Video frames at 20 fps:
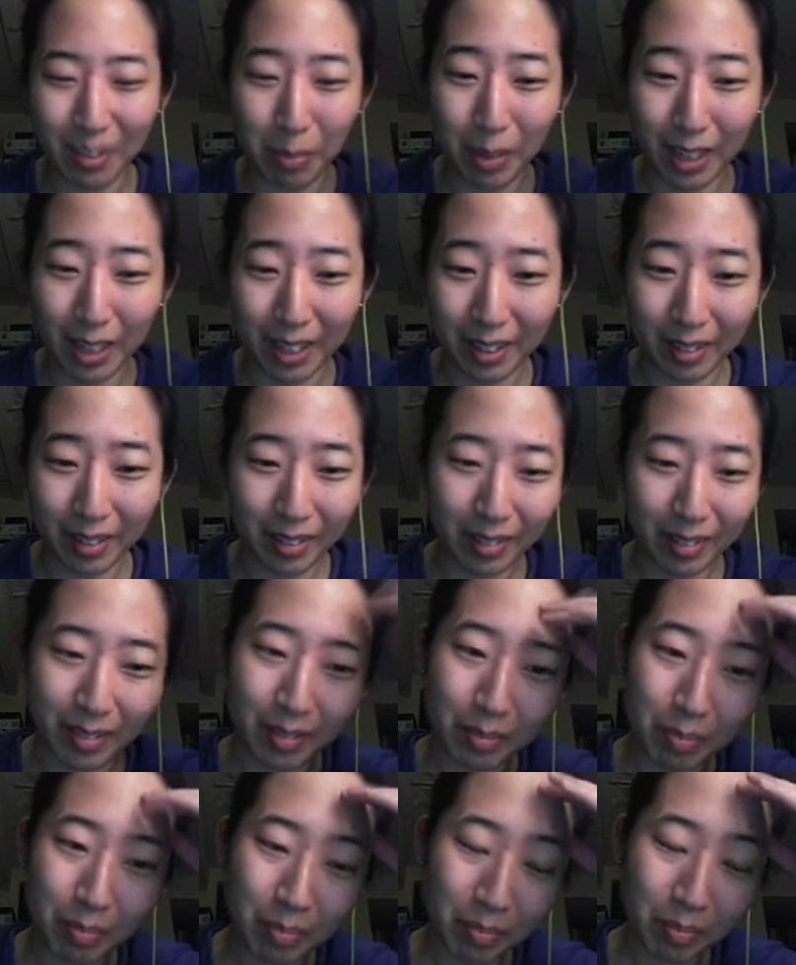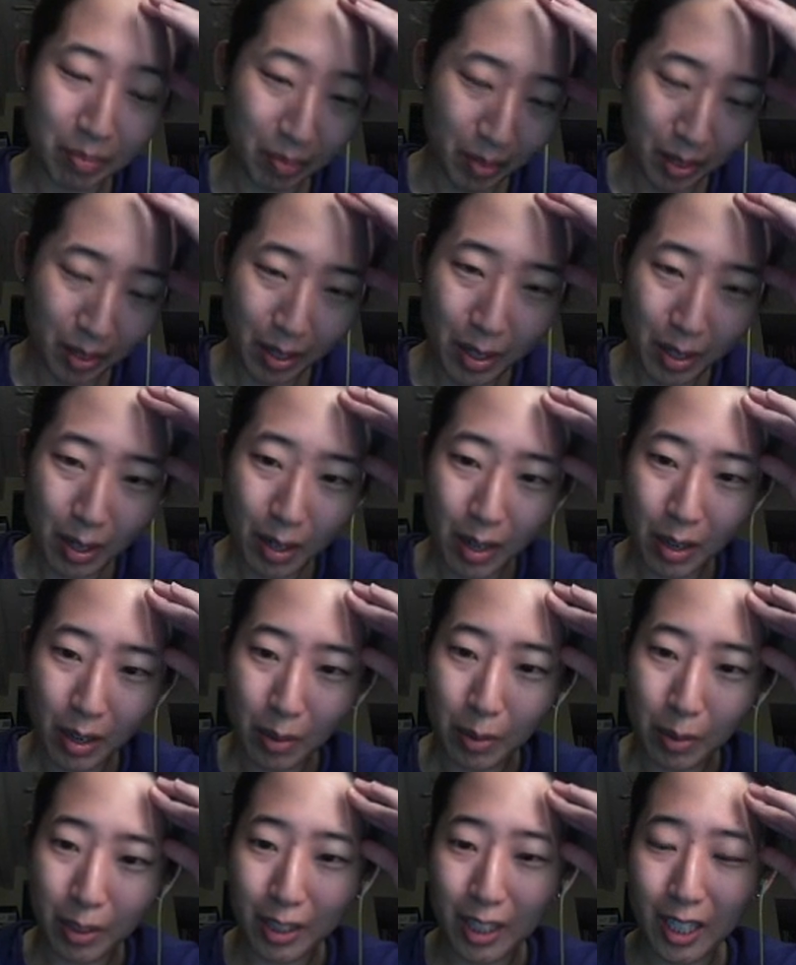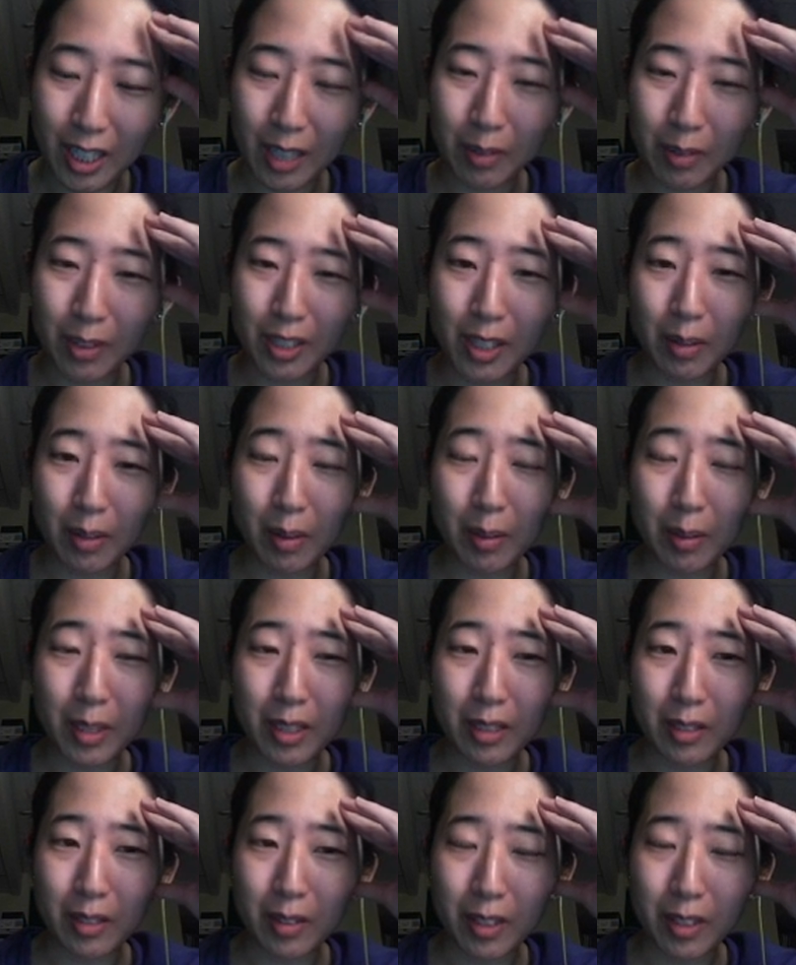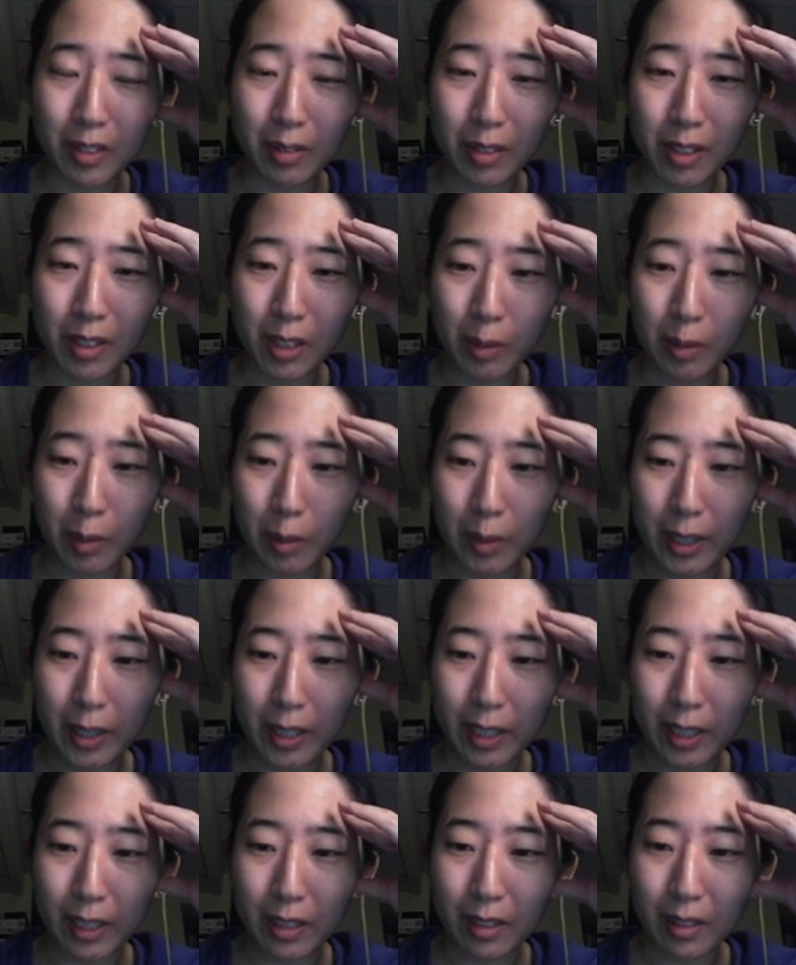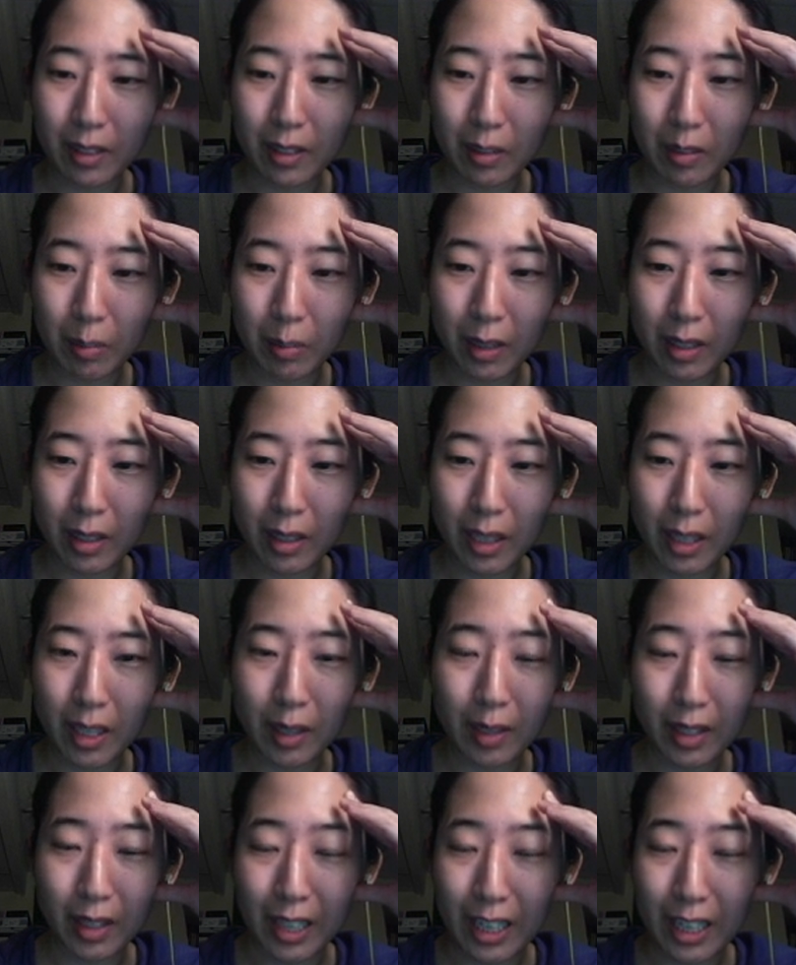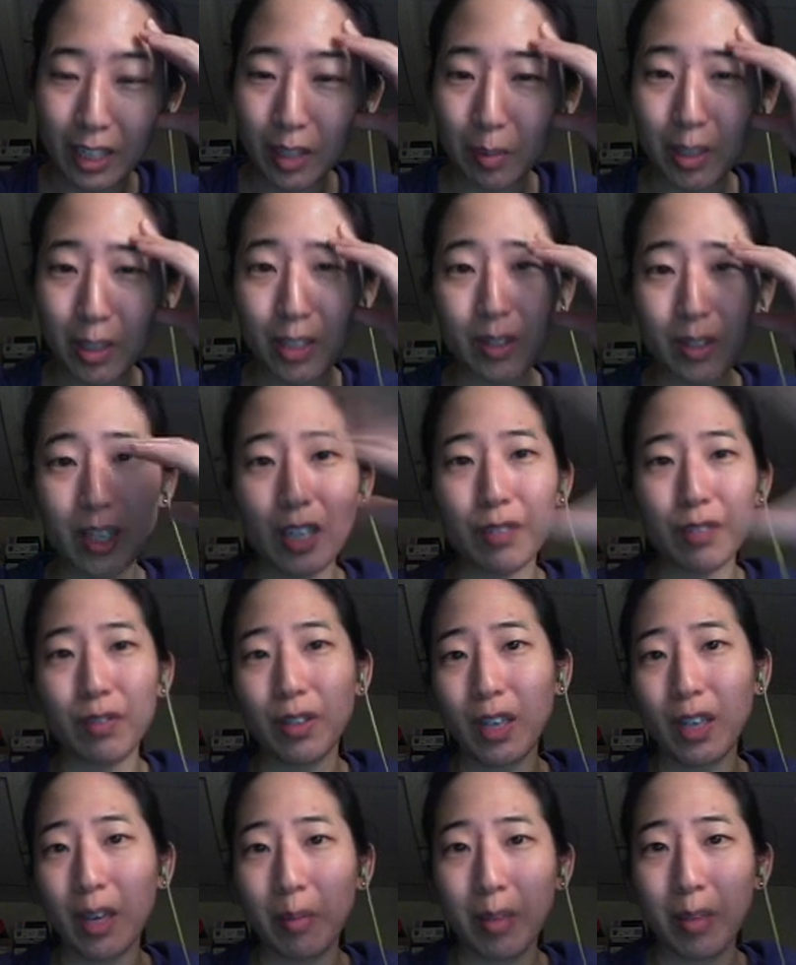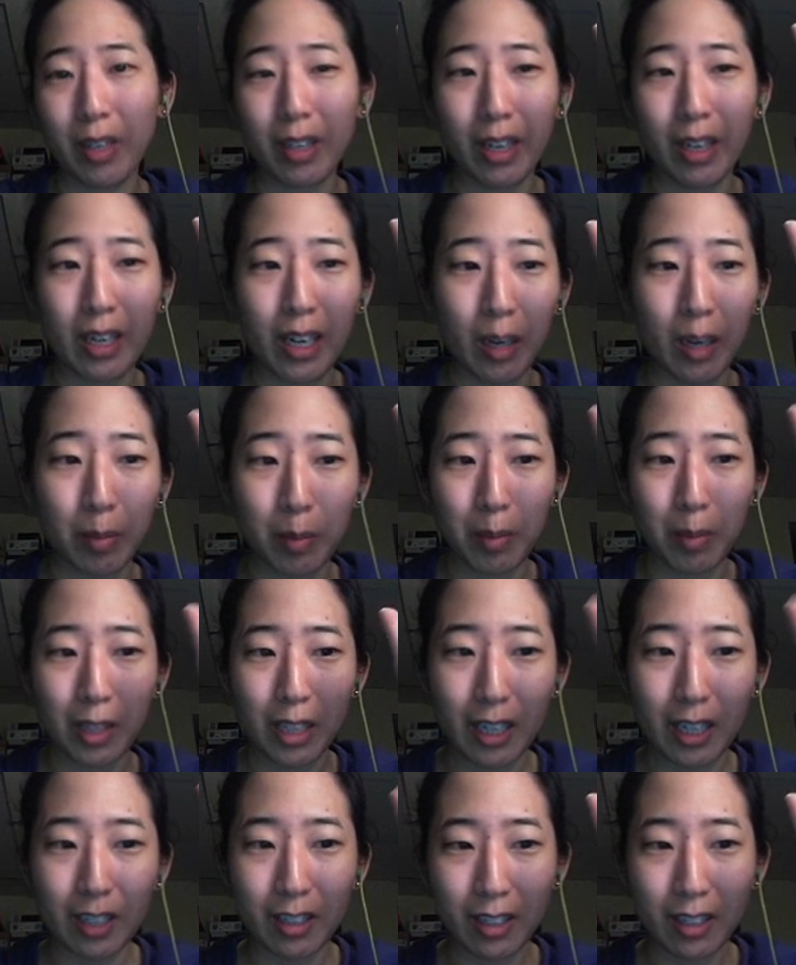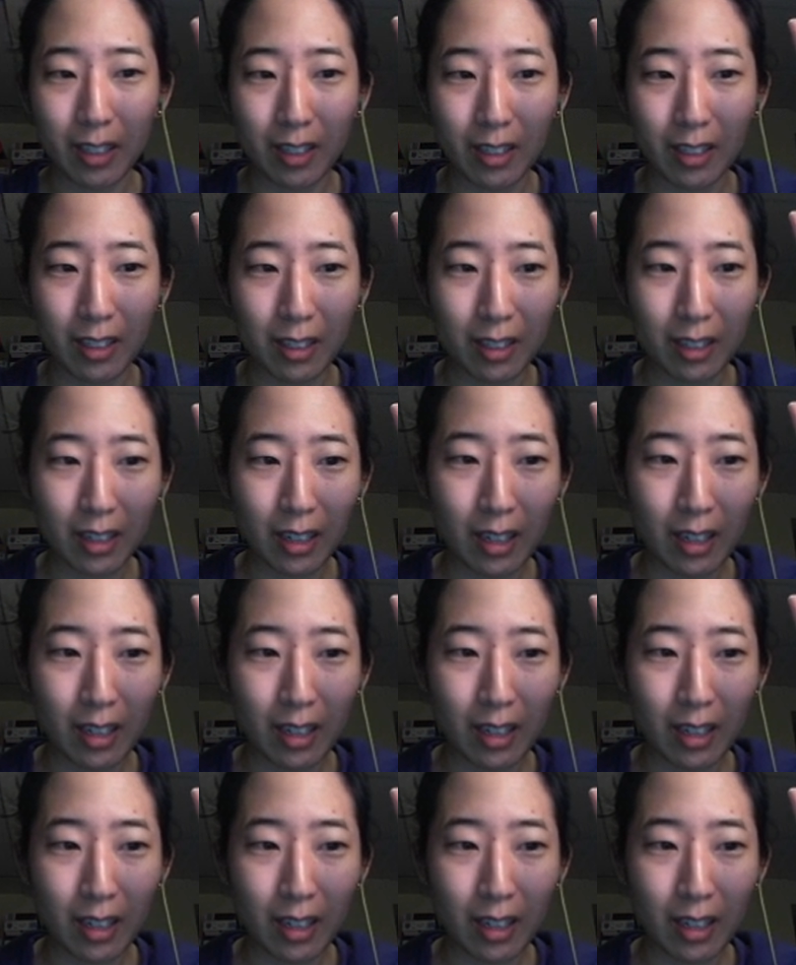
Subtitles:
But we'll see what we do. We'll see where we get. But anyway, thanks so much you guys for coming and helping me test this.